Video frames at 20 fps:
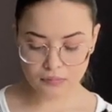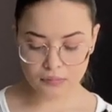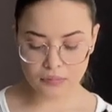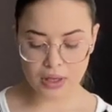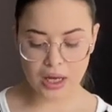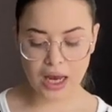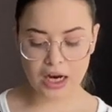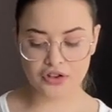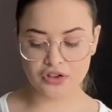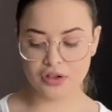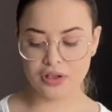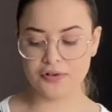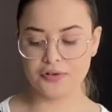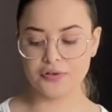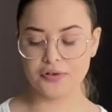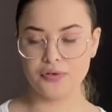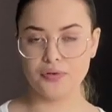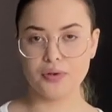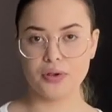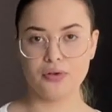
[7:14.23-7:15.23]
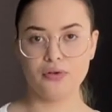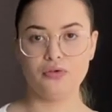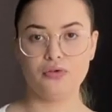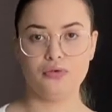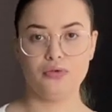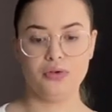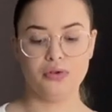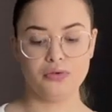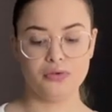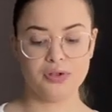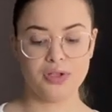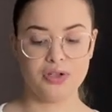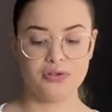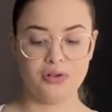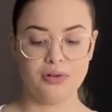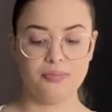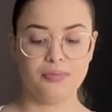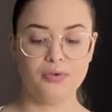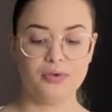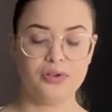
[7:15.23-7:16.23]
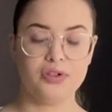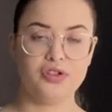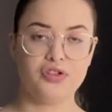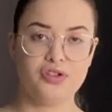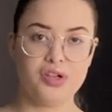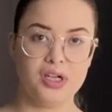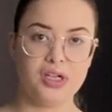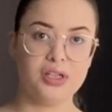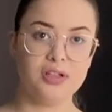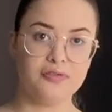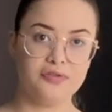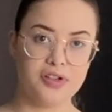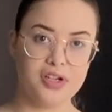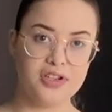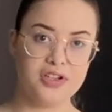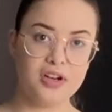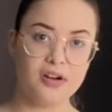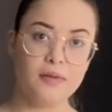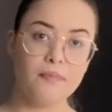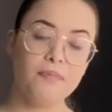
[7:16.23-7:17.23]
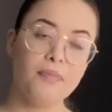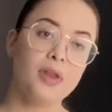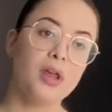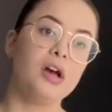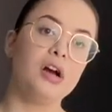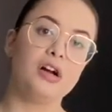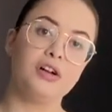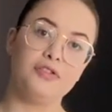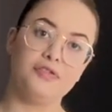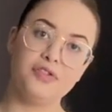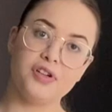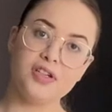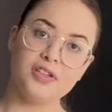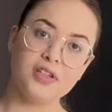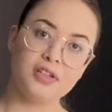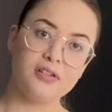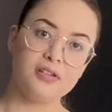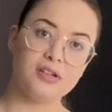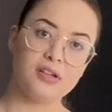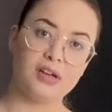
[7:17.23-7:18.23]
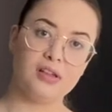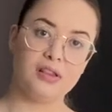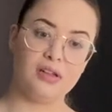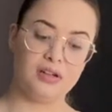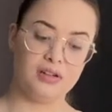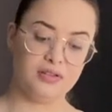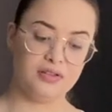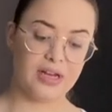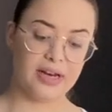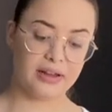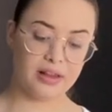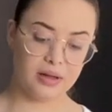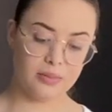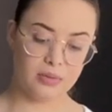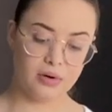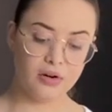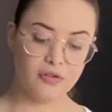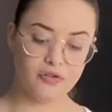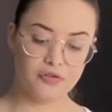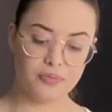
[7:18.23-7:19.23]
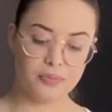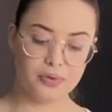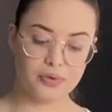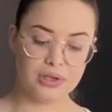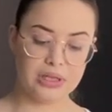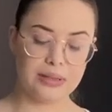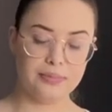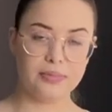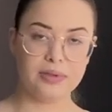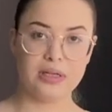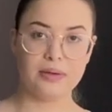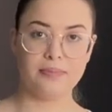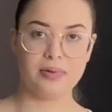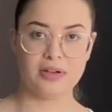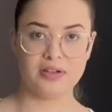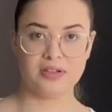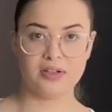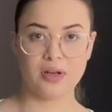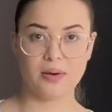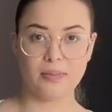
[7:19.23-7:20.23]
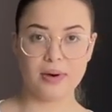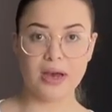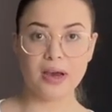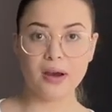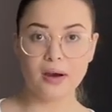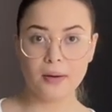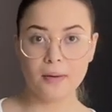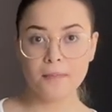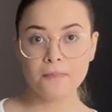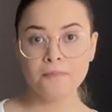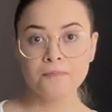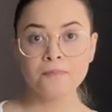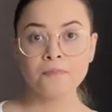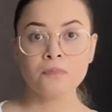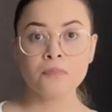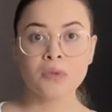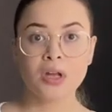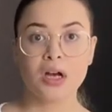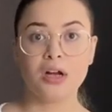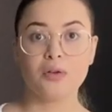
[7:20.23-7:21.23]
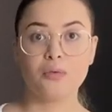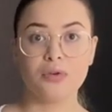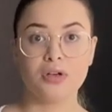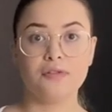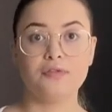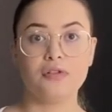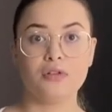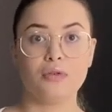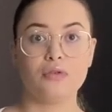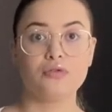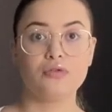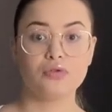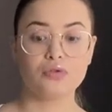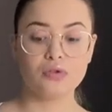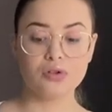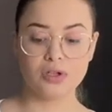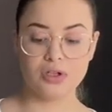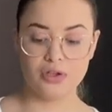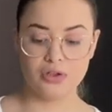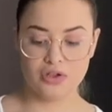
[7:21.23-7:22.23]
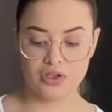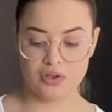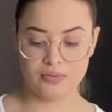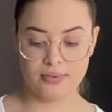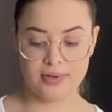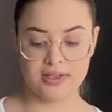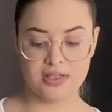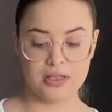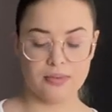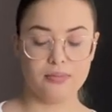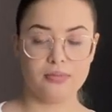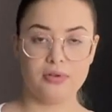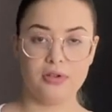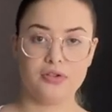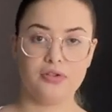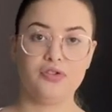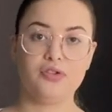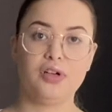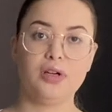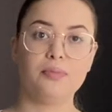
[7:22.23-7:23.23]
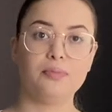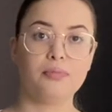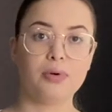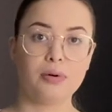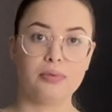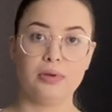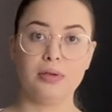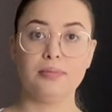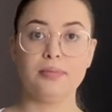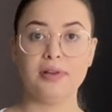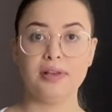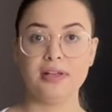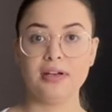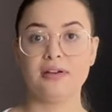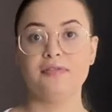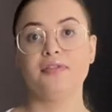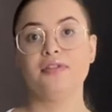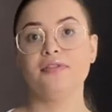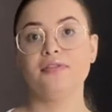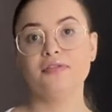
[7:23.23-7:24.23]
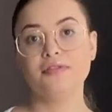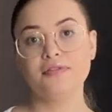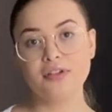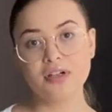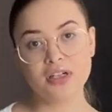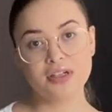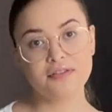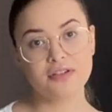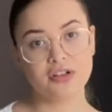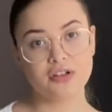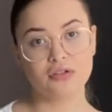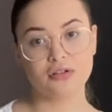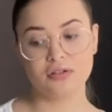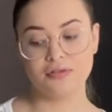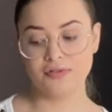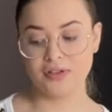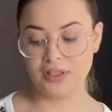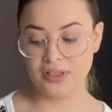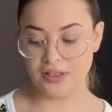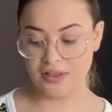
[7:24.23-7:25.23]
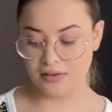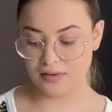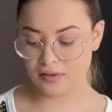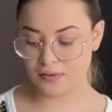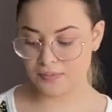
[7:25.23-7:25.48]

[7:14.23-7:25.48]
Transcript: Actually, if you want to, you could actually put this tray in the freezer and freeze it, and then take them off, put them in a plastic bag, and whenever you want to cook, you just place them in the tray and pop them in the oven. Very, very convenient.